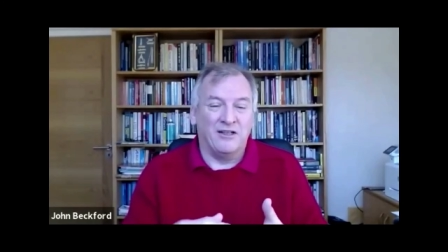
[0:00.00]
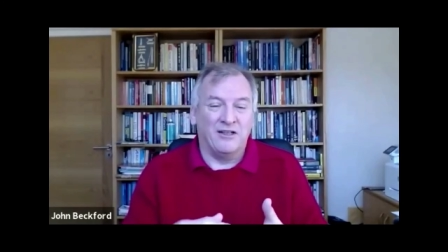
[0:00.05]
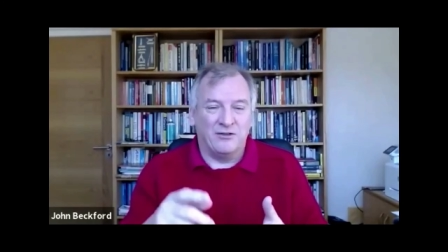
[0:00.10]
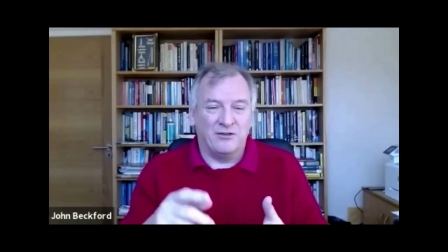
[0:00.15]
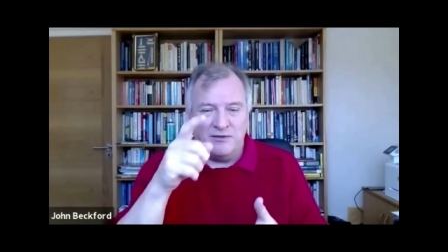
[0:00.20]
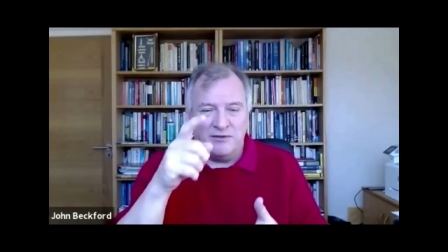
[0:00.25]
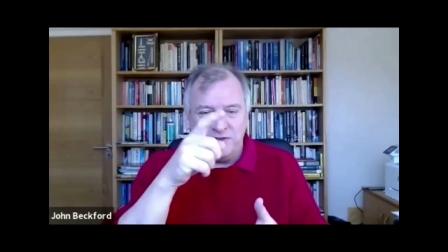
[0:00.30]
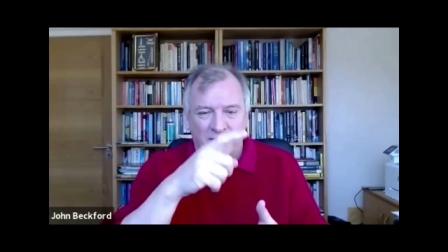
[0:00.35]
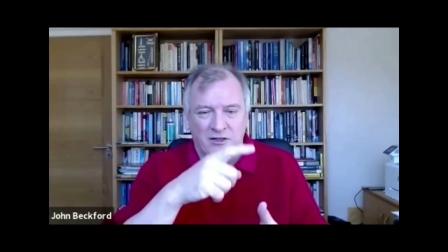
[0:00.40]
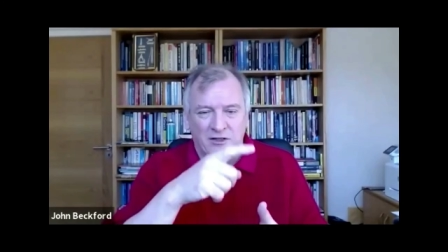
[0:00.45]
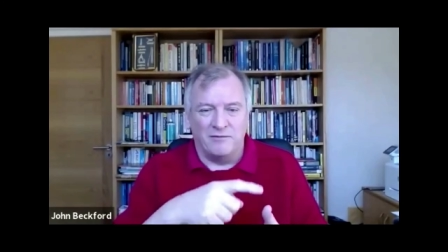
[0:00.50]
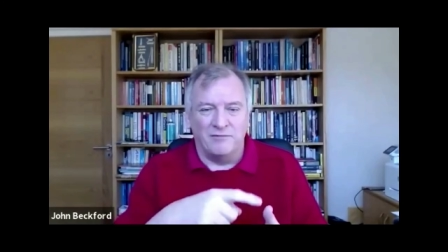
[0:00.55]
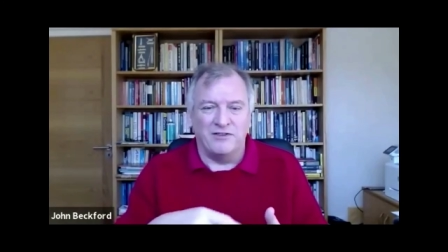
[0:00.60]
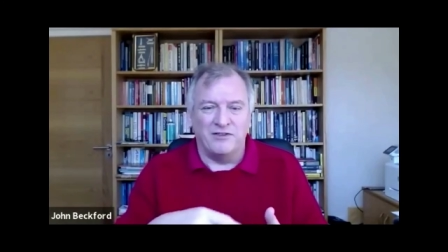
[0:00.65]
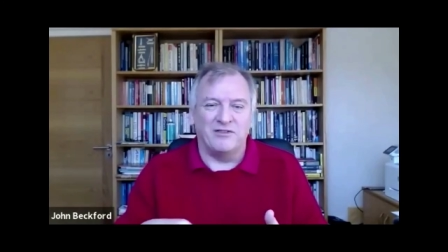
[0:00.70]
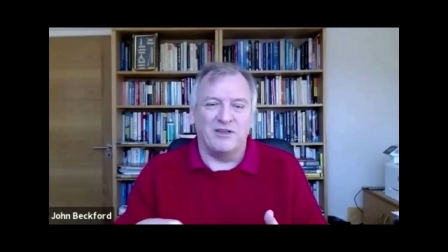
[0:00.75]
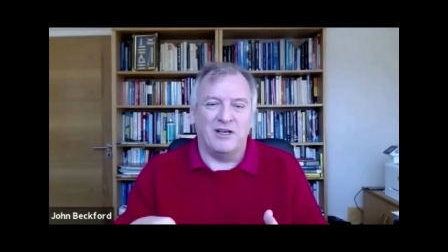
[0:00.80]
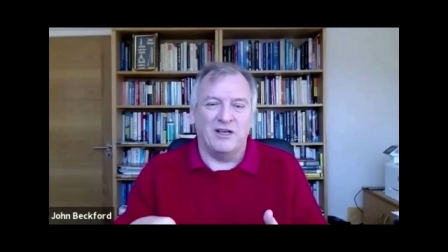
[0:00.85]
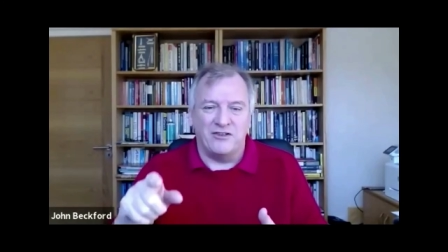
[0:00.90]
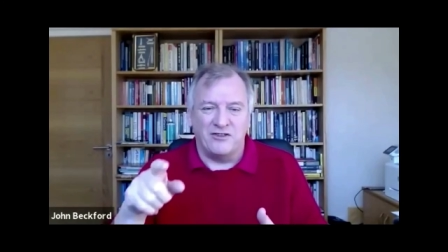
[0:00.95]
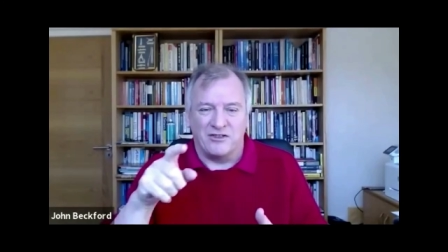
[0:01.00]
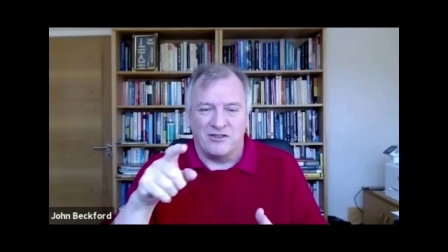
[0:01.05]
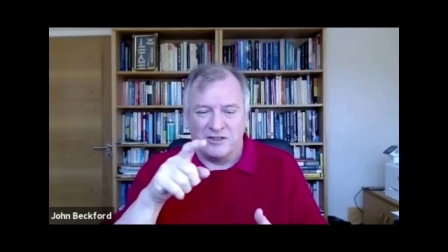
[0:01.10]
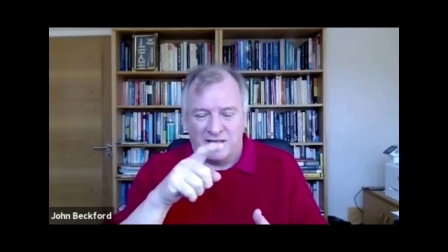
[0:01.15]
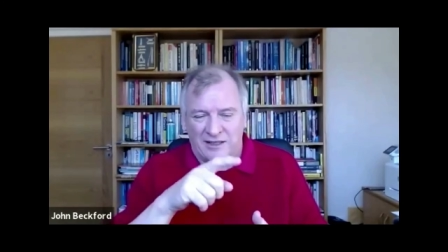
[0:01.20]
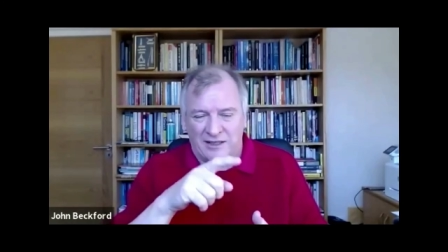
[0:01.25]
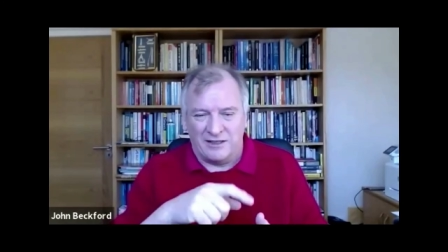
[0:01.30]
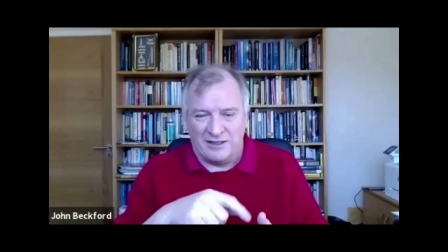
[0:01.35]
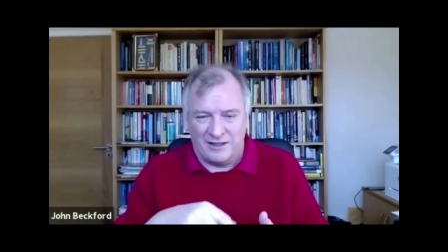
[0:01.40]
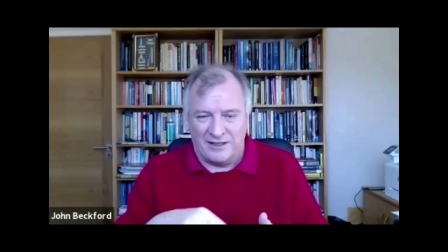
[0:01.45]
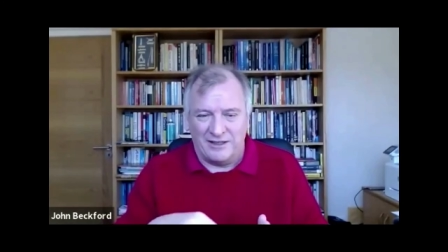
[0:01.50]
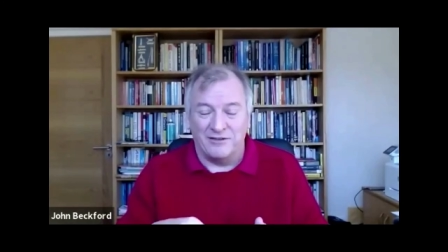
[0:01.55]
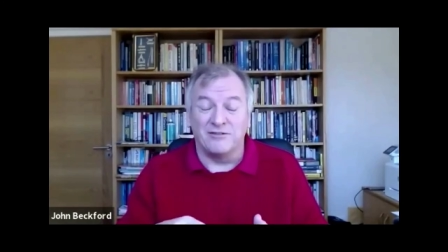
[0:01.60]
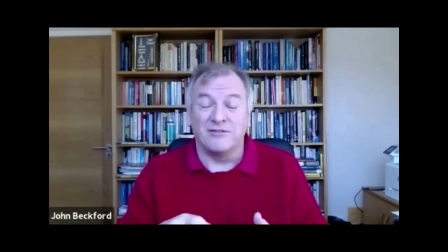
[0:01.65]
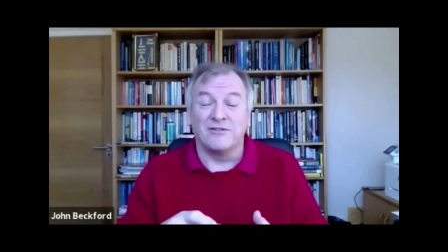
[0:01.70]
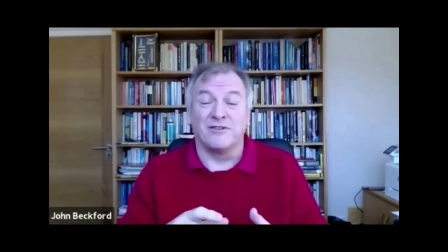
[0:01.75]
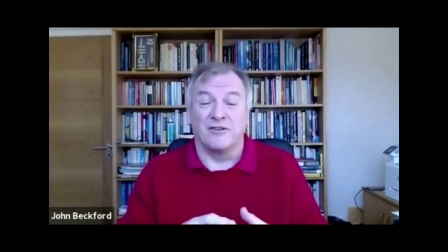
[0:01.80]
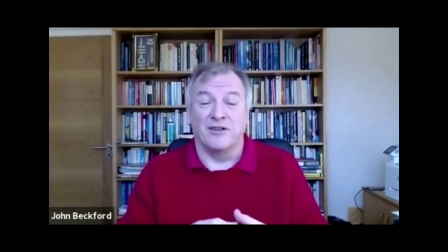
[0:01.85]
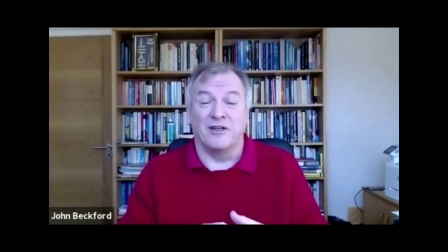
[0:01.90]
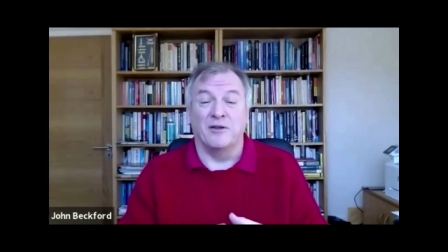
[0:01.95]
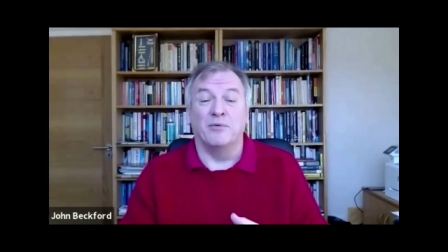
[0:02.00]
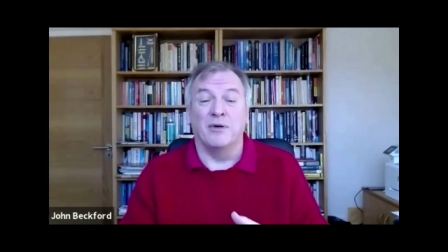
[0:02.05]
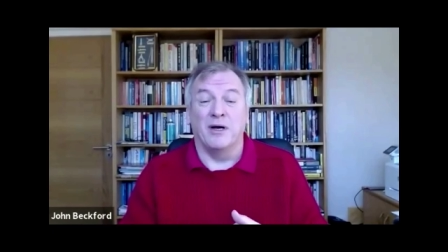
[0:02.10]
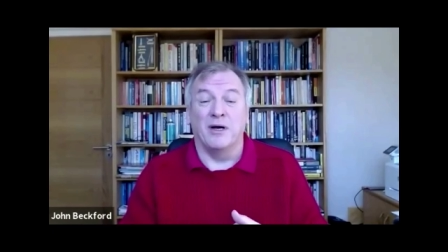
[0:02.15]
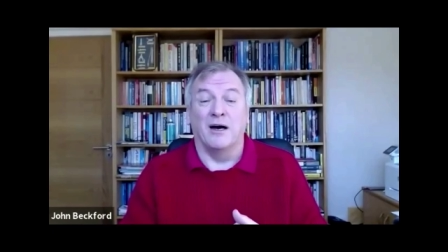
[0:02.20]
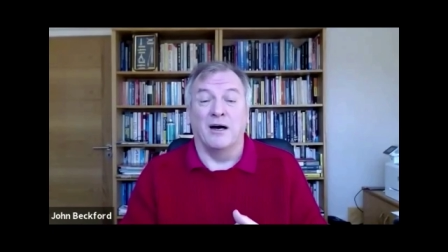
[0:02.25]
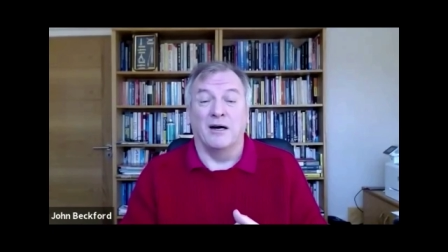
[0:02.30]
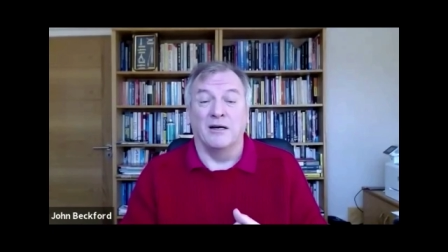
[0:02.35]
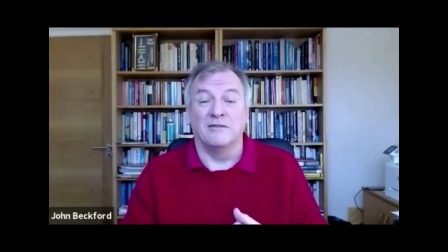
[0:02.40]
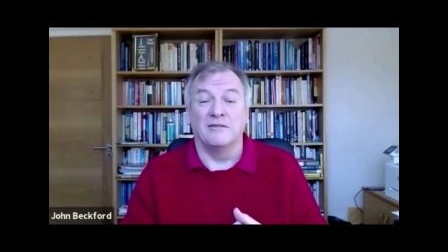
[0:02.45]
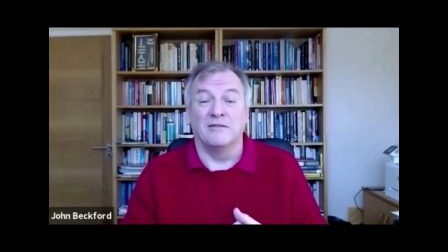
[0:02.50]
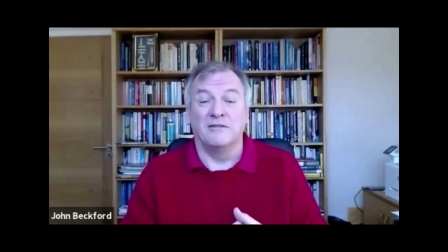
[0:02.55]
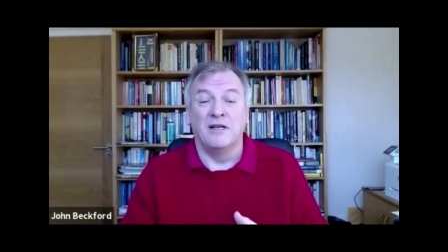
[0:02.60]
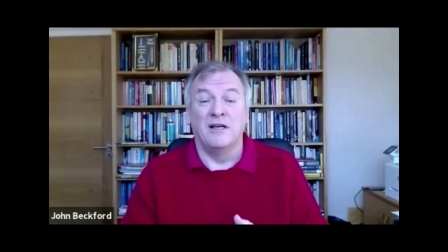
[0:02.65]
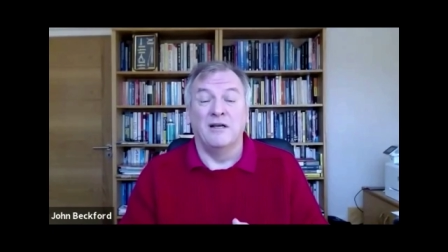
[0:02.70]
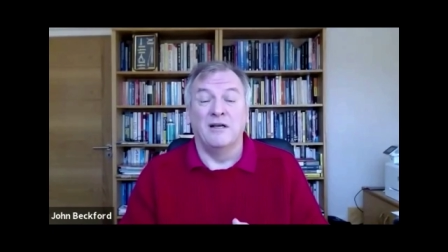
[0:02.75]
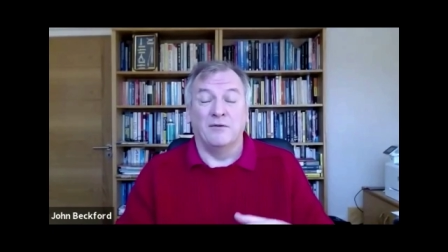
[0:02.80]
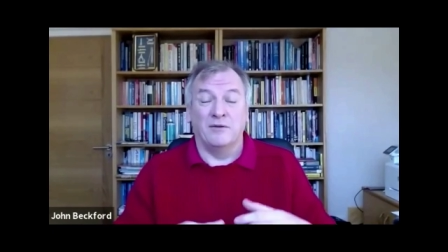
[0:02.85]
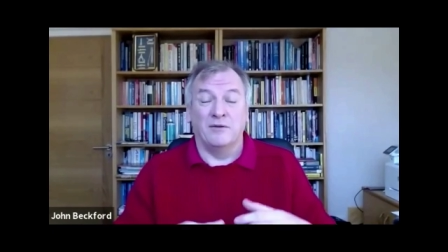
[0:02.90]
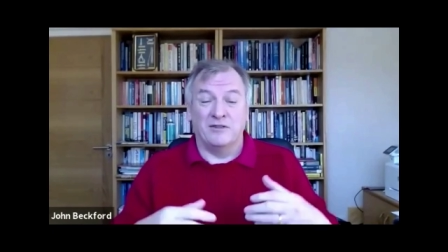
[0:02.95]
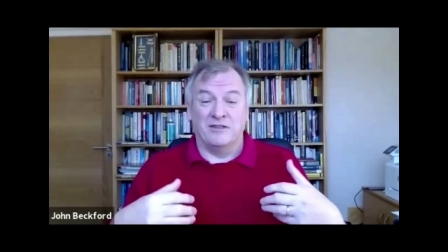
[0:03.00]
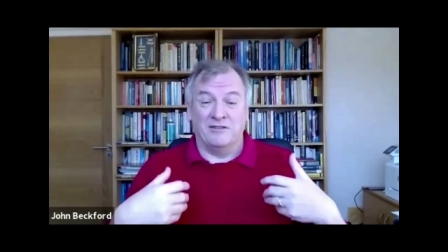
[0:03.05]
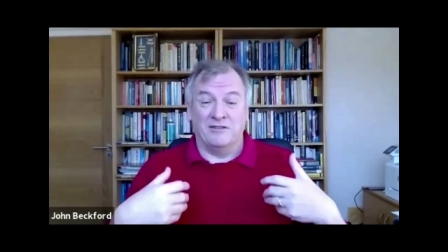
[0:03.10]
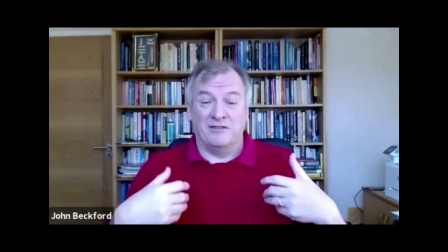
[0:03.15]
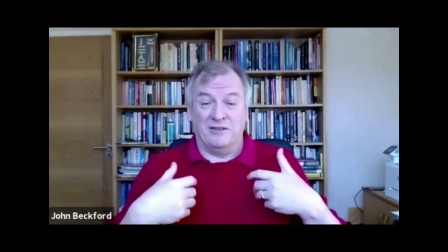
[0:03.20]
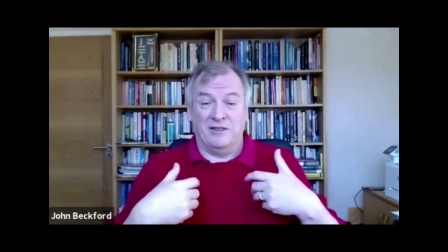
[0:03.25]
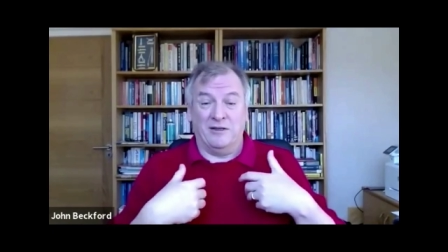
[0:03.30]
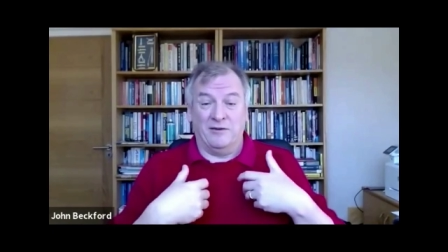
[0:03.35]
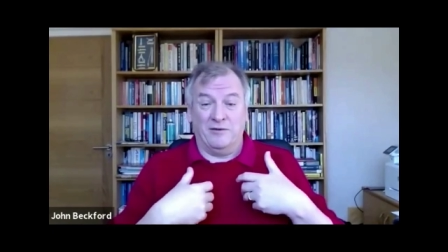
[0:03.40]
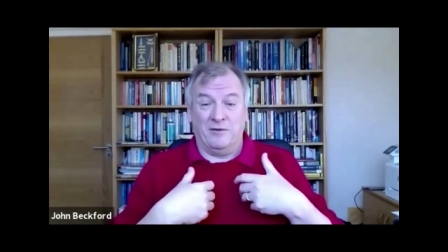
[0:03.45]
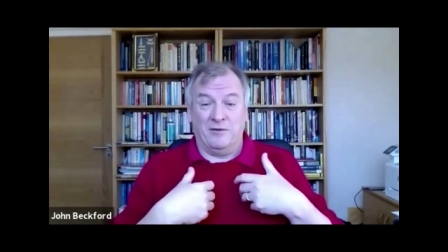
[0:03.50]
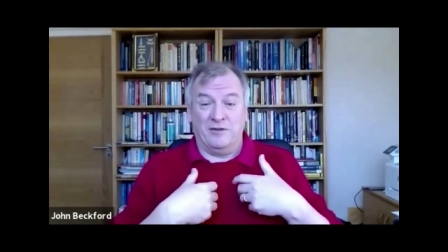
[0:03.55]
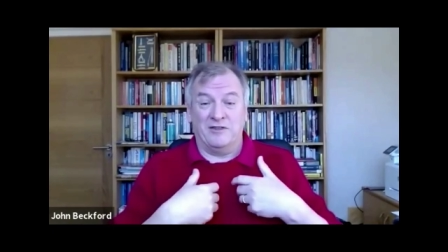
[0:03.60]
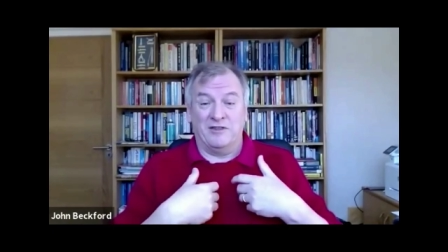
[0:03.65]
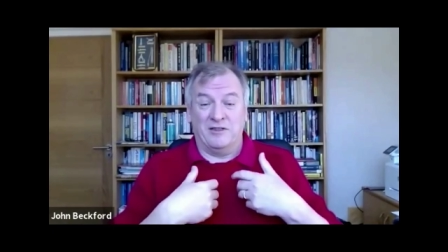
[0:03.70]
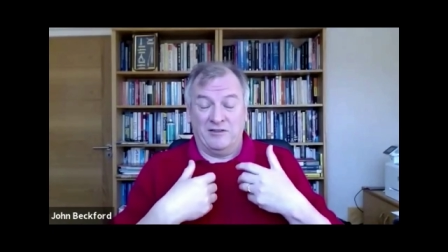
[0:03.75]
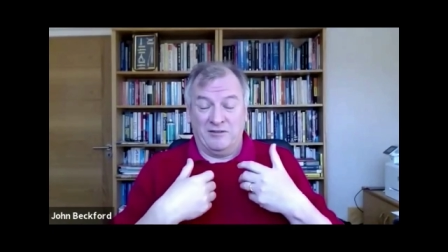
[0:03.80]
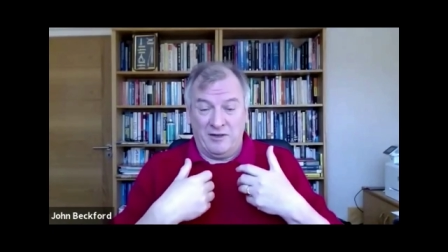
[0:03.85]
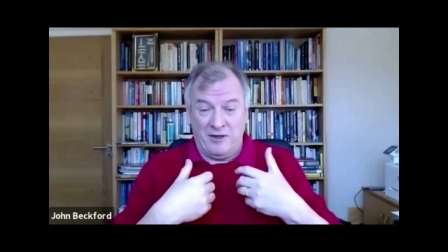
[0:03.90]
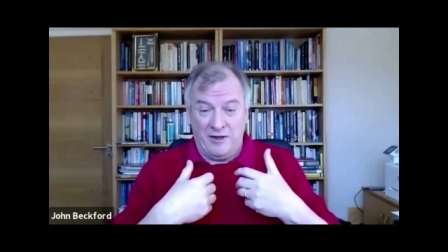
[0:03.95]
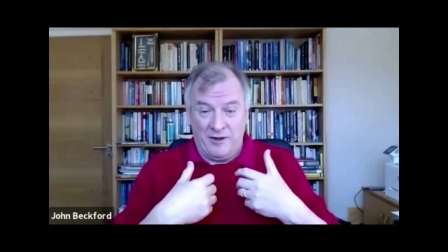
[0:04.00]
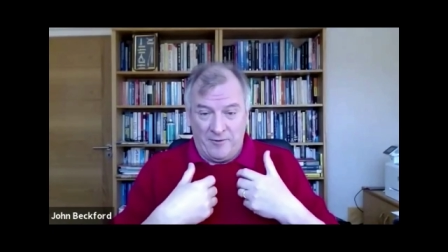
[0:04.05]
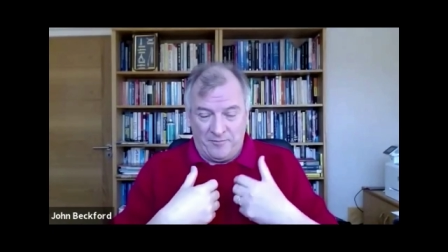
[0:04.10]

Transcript: So have a conversation in at least three parts, which is uh, which is